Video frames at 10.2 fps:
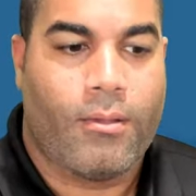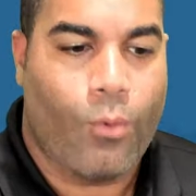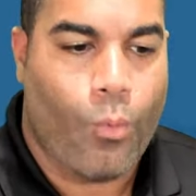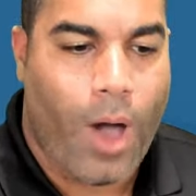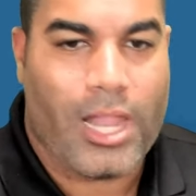
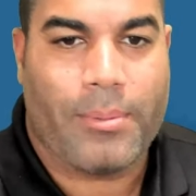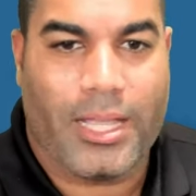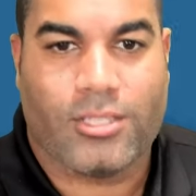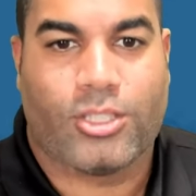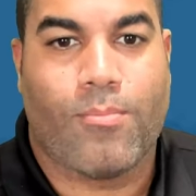while I'm
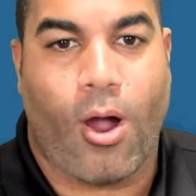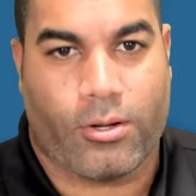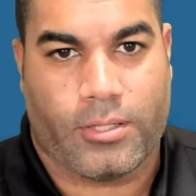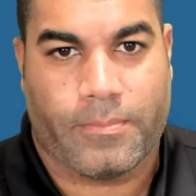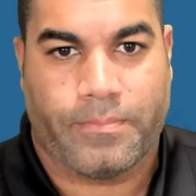getting
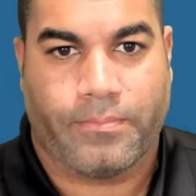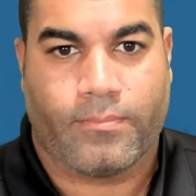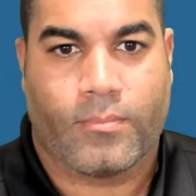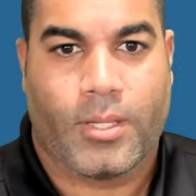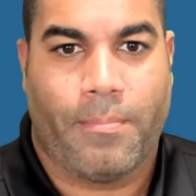smart.
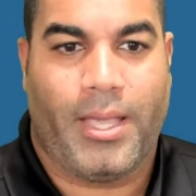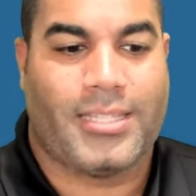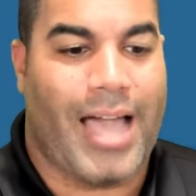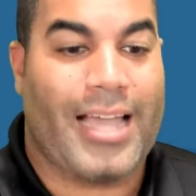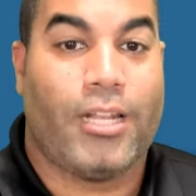
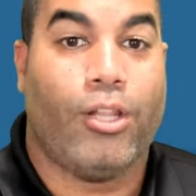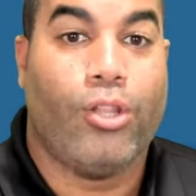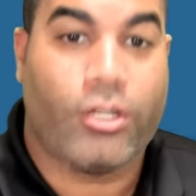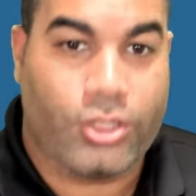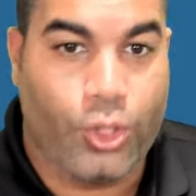Because I can
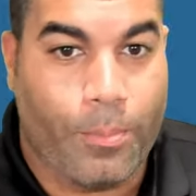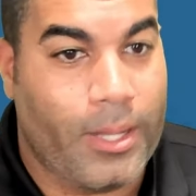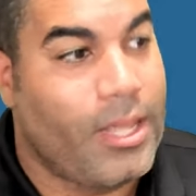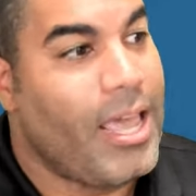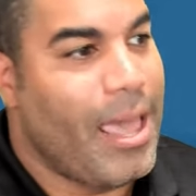look
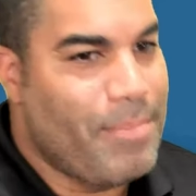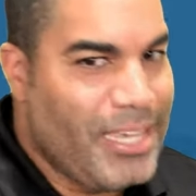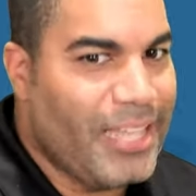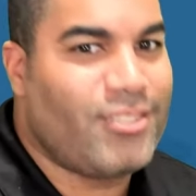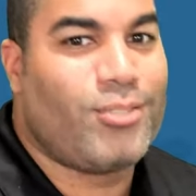stupid and be
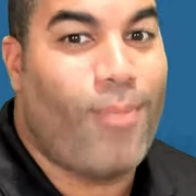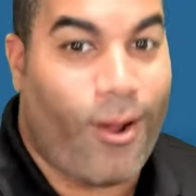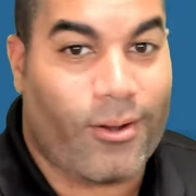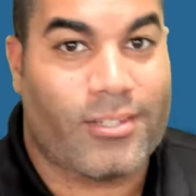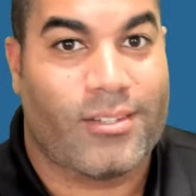getting
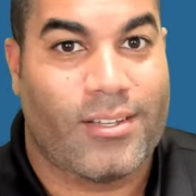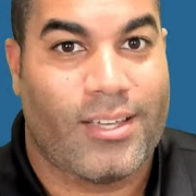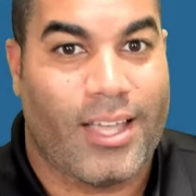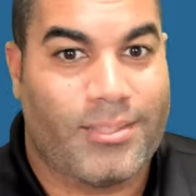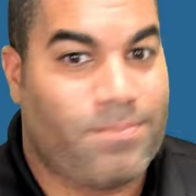smart.
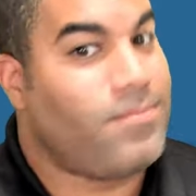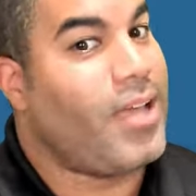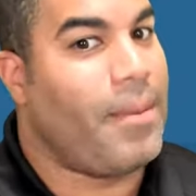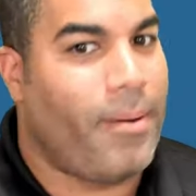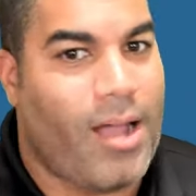It's
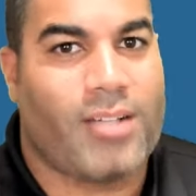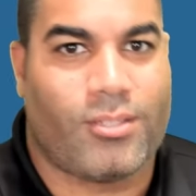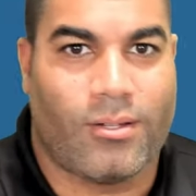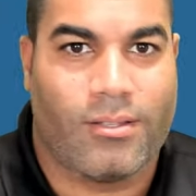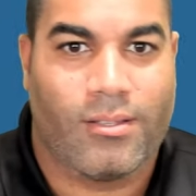kind of paradoxical.